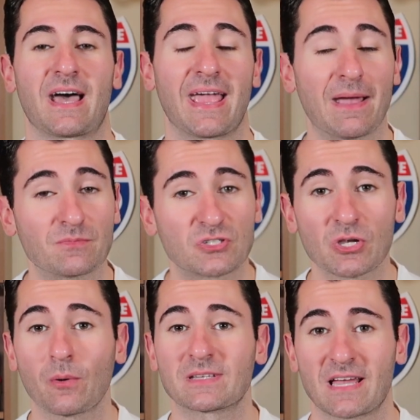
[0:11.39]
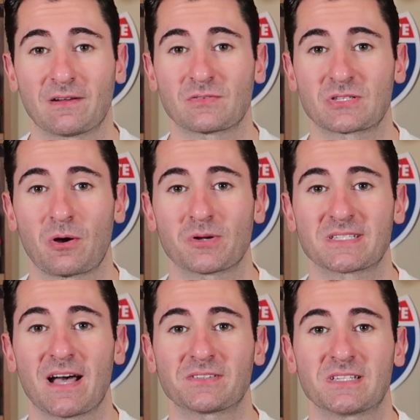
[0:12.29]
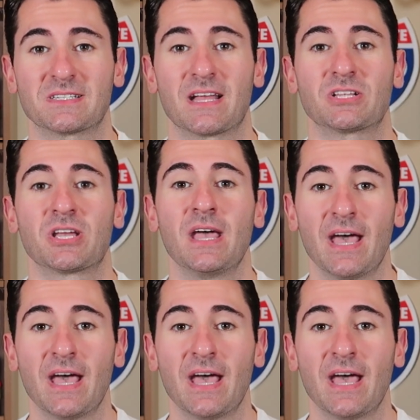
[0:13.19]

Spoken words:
I am so excited for Star Wars Galaxy's Edge,